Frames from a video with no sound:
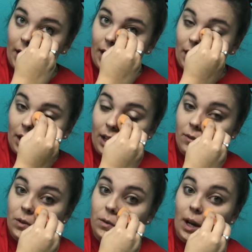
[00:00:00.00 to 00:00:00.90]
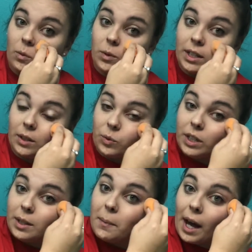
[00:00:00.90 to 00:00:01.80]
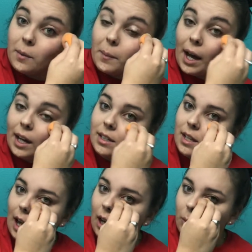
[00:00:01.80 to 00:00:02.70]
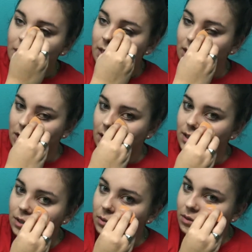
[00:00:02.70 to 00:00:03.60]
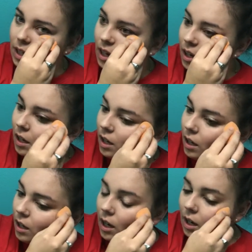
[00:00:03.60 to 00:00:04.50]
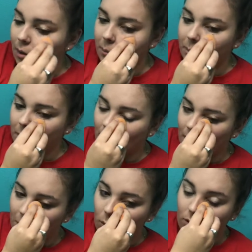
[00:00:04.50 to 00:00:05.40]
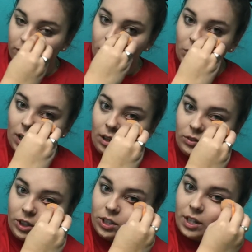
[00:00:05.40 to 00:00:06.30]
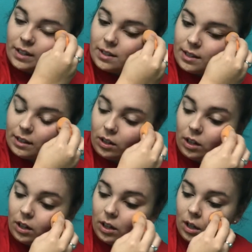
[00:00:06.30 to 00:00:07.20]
And if you've got really bad bags, I would suggest using a more full coverage concealer.